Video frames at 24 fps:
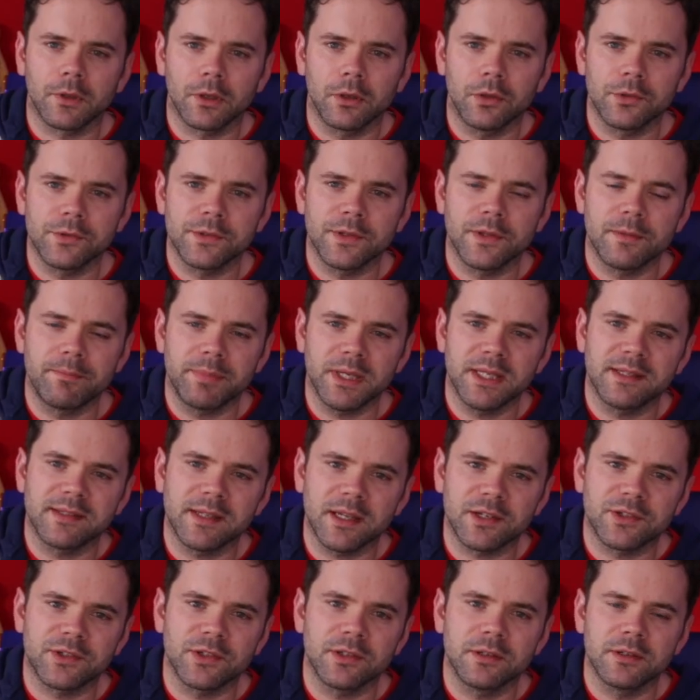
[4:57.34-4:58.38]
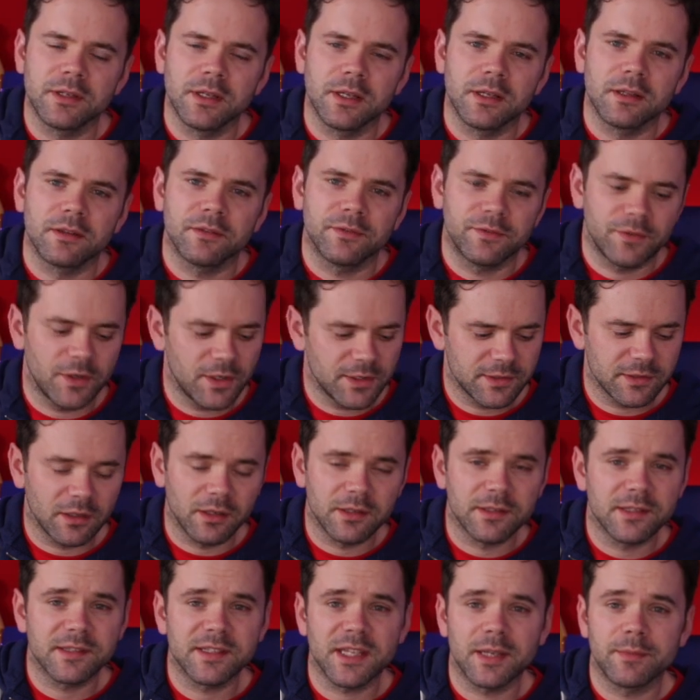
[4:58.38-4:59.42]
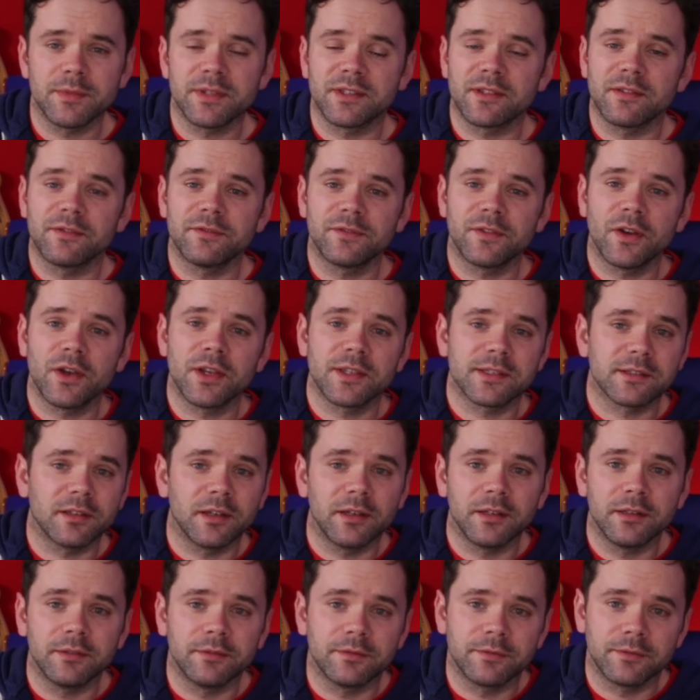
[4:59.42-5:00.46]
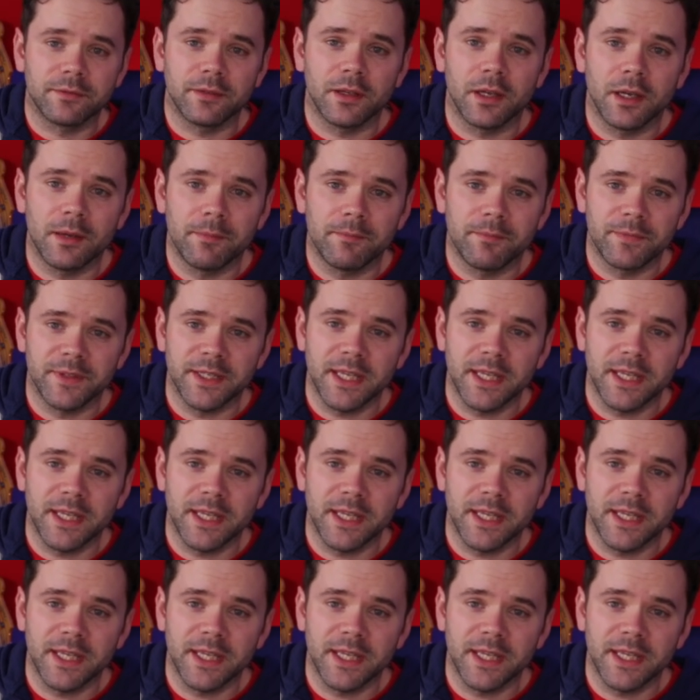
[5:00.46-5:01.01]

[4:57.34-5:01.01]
Onto the B section, the first line's the same as the first line of um,